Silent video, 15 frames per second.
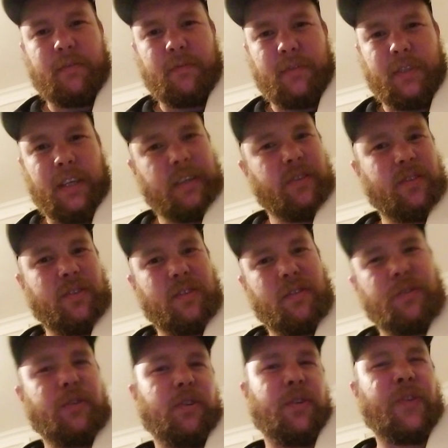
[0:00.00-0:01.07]
those,
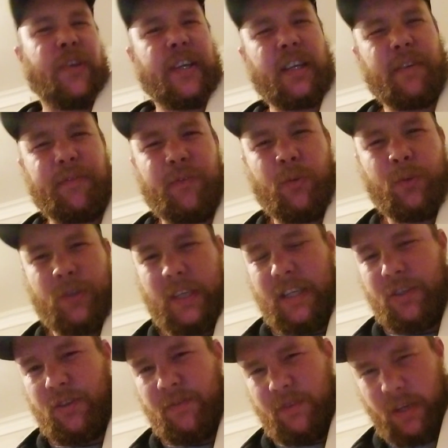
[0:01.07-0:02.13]
you could think of
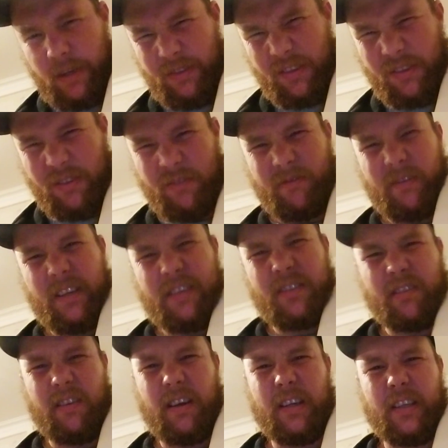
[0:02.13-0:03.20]
each of those as three
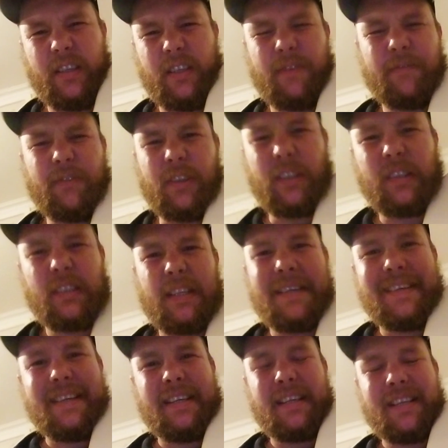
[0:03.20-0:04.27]
slightly different
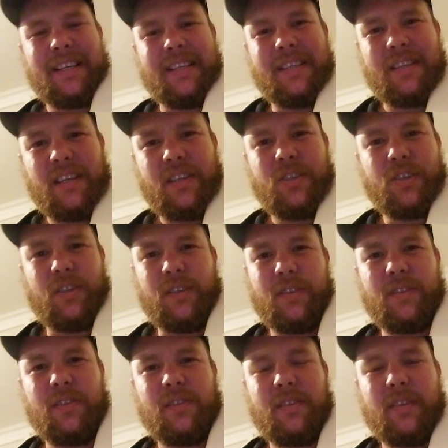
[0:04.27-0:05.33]

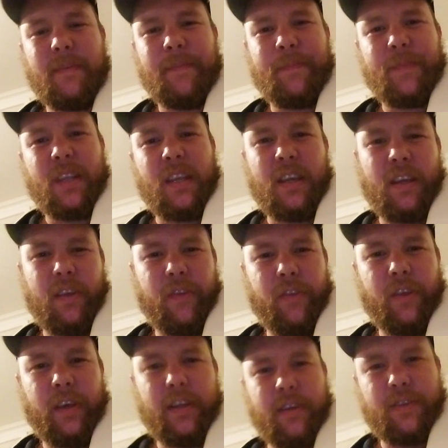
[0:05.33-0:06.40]
conditions
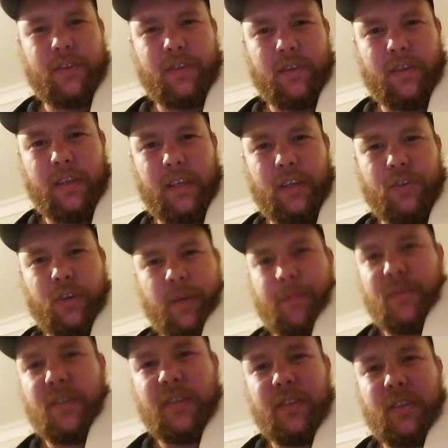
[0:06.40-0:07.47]
that the
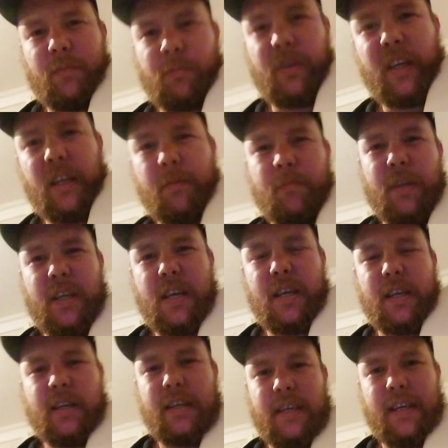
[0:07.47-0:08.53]
trem system can
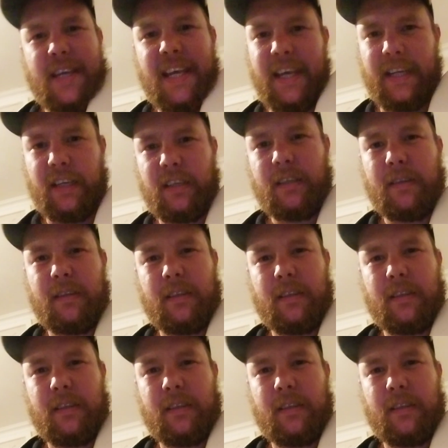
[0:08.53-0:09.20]
be in,